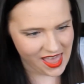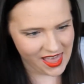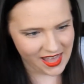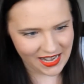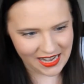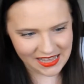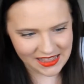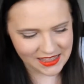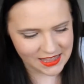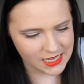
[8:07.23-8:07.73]

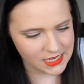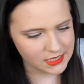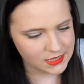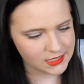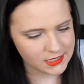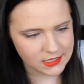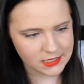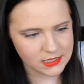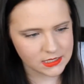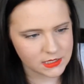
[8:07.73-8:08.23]
and I think
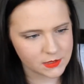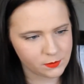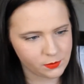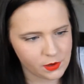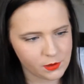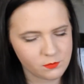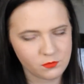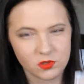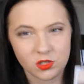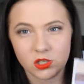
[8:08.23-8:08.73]
this is
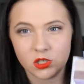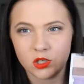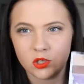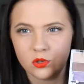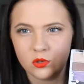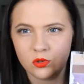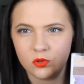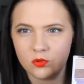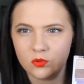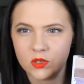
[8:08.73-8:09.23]
from
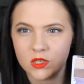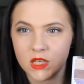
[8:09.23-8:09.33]
2